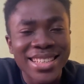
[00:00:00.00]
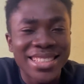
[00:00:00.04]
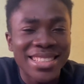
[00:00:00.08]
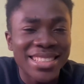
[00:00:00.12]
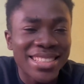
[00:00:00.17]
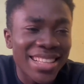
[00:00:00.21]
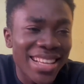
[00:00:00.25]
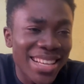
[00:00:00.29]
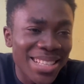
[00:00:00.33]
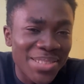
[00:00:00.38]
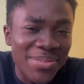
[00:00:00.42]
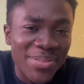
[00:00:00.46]

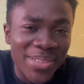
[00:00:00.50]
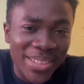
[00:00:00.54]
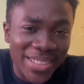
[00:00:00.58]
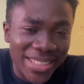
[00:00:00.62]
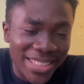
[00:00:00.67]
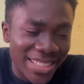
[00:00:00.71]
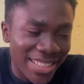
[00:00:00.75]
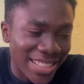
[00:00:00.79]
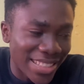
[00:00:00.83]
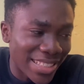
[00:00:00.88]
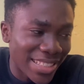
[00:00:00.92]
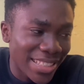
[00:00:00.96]
That's very
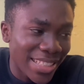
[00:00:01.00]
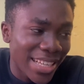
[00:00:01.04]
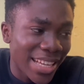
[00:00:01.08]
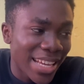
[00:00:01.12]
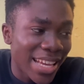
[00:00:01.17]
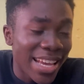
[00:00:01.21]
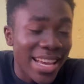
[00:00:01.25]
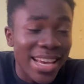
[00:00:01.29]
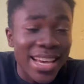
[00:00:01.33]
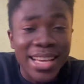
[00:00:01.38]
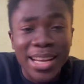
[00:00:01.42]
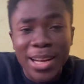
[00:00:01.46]
sick.
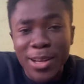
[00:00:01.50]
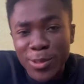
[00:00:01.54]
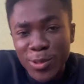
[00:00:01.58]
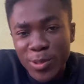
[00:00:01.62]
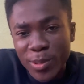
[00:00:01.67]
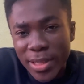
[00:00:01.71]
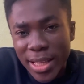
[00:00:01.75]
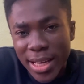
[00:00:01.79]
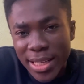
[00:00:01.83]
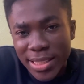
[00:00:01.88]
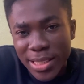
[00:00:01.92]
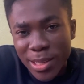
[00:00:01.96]
And I also
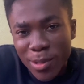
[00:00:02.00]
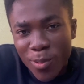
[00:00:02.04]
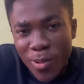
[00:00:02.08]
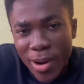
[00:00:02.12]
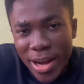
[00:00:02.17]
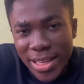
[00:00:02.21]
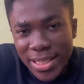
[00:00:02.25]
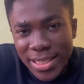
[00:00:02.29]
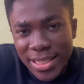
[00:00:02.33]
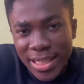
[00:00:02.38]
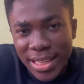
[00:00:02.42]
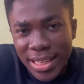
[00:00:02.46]
like the
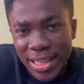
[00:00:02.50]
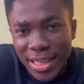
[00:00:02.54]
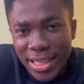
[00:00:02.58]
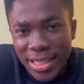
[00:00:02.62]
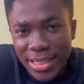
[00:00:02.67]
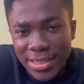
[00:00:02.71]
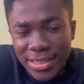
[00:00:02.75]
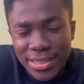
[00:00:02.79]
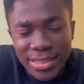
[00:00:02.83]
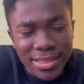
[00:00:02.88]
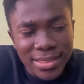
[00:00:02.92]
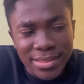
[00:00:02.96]
white color.
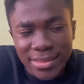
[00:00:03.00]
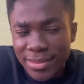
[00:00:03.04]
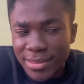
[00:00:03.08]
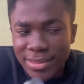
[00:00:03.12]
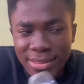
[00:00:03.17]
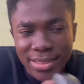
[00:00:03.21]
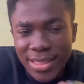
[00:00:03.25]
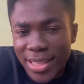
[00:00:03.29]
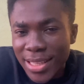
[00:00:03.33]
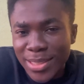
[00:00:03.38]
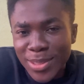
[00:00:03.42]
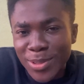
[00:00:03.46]

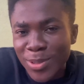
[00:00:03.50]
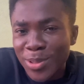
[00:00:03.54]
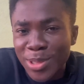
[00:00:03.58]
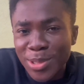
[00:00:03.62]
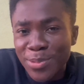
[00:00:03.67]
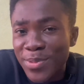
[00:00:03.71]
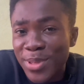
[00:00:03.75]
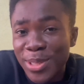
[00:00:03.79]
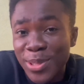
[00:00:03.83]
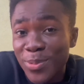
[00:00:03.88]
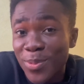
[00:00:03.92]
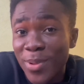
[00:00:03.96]
That's the only
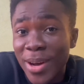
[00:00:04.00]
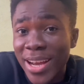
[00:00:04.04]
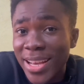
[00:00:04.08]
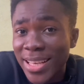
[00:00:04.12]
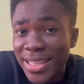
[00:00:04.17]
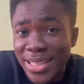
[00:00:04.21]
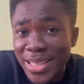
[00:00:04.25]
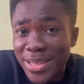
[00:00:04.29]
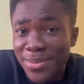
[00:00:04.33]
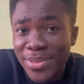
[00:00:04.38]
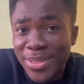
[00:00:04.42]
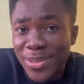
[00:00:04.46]
reason why I
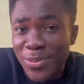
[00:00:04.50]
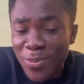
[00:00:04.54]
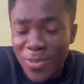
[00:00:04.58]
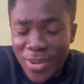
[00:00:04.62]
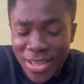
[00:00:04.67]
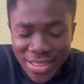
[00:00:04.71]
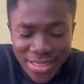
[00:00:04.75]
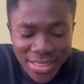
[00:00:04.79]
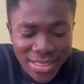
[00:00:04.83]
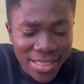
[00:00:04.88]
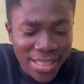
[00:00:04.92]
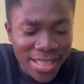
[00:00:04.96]
gave it
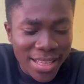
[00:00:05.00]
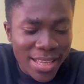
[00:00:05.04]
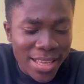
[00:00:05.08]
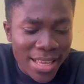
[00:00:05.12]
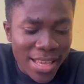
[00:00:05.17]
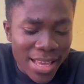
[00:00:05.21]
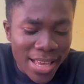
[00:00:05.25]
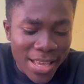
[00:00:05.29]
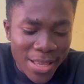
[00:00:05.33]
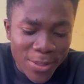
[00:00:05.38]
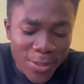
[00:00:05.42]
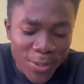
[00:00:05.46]
one.
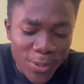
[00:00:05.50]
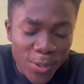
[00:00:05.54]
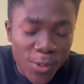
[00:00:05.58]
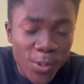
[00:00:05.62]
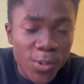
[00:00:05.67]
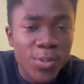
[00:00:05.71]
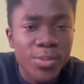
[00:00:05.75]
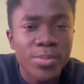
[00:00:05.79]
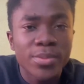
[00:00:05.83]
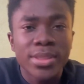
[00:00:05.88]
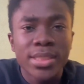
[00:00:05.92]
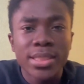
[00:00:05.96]
So
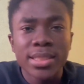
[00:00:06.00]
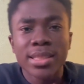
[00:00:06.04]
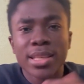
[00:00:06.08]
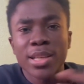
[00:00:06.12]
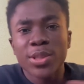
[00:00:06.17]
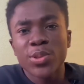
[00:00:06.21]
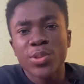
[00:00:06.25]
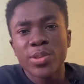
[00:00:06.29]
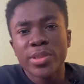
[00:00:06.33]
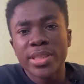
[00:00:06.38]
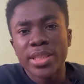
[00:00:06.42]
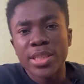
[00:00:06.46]
this is
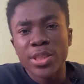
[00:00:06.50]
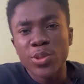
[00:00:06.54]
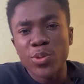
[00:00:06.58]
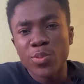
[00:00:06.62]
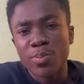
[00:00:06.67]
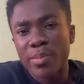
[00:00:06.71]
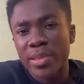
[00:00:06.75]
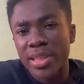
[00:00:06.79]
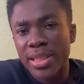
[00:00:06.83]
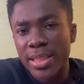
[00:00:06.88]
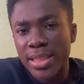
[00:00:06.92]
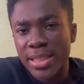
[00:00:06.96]
actually a new
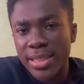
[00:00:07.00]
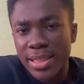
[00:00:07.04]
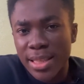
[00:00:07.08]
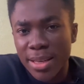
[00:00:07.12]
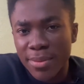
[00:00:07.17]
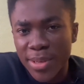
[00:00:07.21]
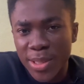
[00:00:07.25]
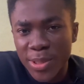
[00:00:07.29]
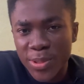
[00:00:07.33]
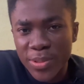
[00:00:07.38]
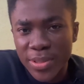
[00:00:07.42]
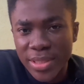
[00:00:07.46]
playlist
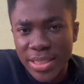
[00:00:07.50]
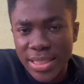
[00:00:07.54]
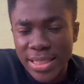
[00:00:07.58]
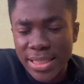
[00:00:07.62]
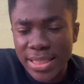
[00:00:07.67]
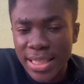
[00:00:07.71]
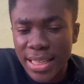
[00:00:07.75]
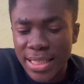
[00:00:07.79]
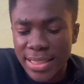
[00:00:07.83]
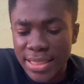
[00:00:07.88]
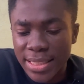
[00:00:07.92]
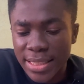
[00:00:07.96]
I've actually
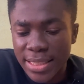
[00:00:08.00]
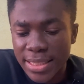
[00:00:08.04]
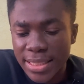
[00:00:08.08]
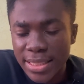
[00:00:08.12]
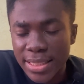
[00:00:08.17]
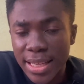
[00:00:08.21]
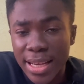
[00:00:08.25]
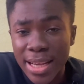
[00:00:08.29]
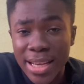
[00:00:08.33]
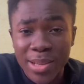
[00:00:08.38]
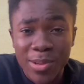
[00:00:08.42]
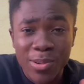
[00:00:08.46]
started.
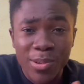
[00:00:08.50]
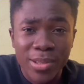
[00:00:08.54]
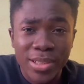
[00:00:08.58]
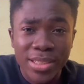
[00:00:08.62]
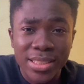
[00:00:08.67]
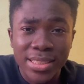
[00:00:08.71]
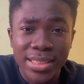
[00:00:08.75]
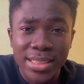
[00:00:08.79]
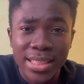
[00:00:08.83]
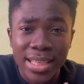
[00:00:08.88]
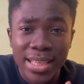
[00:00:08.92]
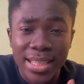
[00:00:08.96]
I call
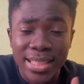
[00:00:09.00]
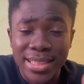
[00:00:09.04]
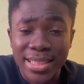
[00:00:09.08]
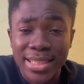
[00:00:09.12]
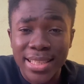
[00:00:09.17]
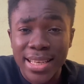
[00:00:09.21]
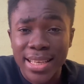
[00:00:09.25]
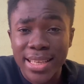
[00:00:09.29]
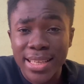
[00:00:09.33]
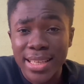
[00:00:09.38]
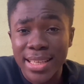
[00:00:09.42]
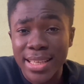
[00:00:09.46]
it the
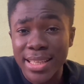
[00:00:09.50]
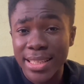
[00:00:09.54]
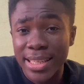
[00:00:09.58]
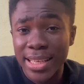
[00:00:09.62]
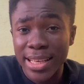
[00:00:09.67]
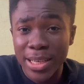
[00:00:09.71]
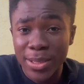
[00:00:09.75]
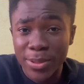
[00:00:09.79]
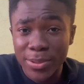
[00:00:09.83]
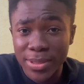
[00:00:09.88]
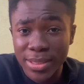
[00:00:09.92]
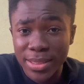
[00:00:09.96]
Tech and
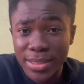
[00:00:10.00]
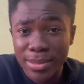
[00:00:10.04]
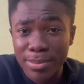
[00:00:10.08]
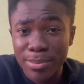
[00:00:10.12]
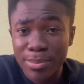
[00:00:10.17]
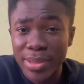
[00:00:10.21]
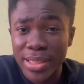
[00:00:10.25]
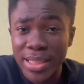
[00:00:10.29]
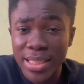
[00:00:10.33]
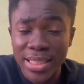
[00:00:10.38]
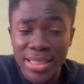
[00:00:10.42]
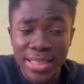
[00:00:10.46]
Health
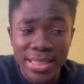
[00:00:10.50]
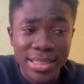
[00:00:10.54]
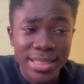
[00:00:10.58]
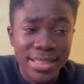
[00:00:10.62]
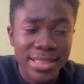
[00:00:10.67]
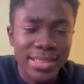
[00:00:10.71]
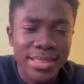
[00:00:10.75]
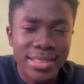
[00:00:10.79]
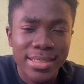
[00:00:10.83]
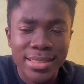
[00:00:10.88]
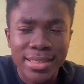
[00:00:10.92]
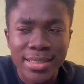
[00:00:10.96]

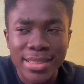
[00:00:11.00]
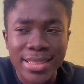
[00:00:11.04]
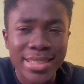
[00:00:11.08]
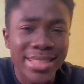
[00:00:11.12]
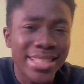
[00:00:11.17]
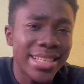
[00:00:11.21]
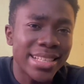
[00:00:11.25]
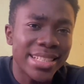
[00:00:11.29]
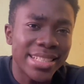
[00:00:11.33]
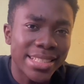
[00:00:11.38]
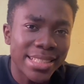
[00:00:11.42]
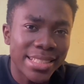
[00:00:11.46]
playlist,
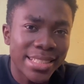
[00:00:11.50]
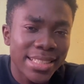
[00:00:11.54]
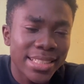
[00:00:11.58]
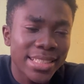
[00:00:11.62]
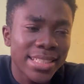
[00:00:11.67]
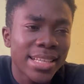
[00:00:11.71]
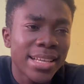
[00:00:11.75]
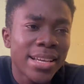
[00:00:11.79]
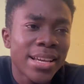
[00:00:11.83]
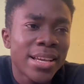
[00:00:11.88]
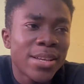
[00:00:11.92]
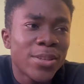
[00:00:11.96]
T N H.
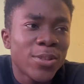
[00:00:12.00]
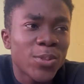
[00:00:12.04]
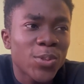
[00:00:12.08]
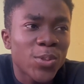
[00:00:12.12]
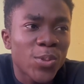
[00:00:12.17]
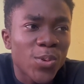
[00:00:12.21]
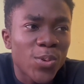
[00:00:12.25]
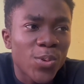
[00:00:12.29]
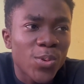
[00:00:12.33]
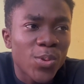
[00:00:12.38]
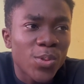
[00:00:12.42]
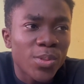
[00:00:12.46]

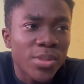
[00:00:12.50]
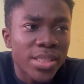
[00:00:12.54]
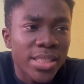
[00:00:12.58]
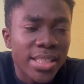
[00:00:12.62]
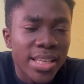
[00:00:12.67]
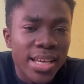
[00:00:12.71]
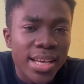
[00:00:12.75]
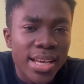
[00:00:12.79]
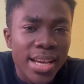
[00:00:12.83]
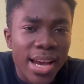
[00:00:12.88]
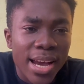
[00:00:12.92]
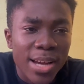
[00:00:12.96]
So
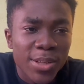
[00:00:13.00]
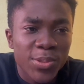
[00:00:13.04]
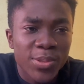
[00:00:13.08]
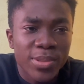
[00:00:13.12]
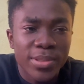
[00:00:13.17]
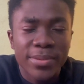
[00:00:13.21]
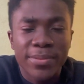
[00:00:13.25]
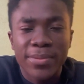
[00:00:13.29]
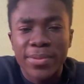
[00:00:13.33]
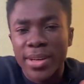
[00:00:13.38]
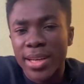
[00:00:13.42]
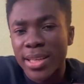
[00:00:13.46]
here I
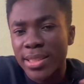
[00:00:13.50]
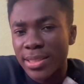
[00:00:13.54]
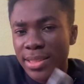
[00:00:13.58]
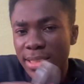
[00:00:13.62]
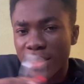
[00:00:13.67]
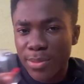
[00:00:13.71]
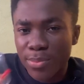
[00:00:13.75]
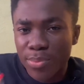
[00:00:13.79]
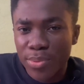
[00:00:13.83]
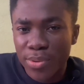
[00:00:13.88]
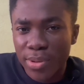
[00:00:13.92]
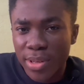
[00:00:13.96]
actually find
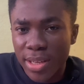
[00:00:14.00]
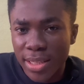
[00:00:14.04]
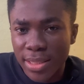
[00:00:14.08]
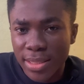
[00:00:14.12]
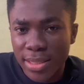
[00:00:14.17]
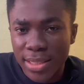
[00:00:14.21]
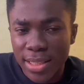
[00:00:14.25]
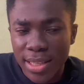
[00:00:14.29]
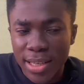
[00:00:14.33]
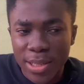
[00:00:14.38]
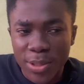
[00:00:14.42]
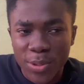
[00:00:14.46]
tech
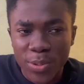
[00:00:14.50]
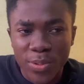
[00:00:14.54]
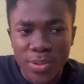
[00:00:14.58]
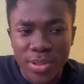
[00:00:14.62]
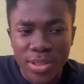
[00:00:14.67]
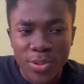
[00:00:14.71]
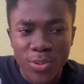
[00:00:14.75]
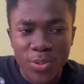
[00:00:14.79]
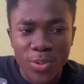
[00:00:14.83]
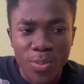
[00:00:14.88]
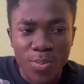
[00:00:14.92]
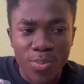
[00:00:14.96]
products that are
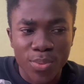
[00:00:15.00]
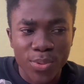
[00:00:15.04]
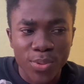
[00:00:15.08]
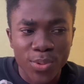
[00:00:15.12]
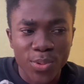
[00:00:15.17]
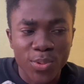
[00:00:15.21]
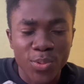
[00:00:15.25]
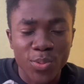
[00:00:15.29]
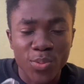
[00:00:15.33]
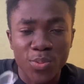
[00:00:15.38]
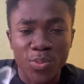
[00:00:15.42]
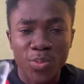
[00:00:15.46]
actually
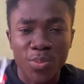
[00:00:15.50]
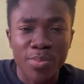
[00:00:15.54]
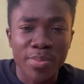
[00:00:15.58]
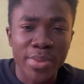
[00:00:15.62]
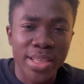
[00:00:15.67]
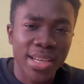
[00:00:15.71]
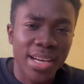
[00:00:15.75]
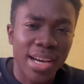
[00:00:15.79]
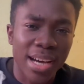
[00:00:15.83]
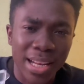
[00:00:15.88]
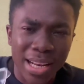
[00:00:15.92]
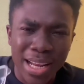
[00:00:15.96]
supposed to
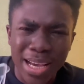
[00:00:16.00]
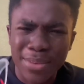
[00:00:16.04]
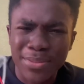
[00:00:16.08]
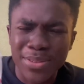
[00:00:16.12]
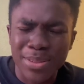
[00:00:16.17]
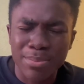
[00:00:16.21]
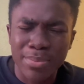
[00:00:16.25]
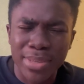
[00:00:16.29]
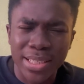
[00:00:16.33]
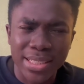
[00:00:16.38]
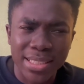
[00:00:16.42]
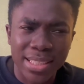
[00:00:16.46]
make our
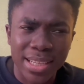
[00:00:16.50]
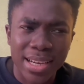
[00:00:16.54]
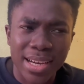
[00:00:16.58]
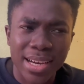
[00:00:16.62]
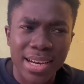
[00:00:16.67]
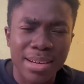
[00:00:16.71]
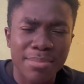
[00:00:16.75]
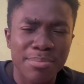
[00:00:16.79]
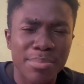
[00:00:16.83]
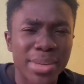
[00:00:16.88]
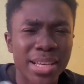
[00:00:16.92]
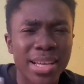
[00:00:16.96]
lives
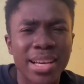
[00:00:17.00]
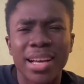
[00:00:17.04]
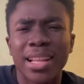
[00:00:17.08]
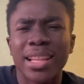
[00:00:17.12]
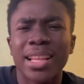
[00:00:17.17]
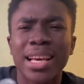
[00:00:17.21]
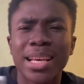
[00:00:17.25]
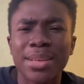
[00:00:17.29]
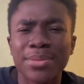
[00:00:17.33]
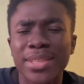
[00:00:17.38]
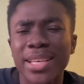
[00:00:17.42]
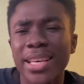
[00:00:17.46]
better, make our
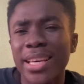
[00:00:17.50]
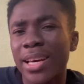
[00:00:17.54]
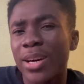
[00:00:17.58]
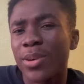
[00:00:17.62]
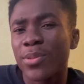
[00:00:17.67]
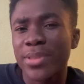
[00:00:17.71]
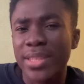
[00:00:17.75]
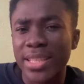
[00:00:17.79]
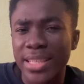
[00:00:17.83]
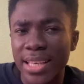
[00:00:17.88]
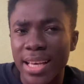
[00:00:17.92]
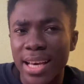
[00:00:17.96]
lives
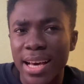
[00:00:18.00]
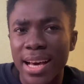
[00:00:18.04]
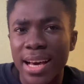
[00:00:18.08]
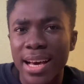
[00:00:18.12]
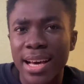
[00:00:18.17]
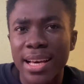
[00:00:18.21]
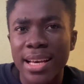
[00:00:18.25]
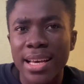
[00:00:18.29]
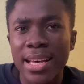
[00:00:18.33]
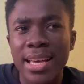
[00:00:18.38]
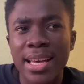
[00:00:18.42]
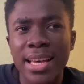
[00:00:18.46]
healthier,
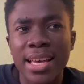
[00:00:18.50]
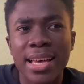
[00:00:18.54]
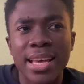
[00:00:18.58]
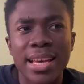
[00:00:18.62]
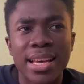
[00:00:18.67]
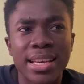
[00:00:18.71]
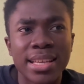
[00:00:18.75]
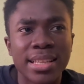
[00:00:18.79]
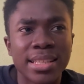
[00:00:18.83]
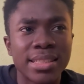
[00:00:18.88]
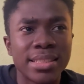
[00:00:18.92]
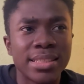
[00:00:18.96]

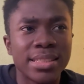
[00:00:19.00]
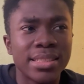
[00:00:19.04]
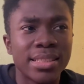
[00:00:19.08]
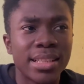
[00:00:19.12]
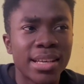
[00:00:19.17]
and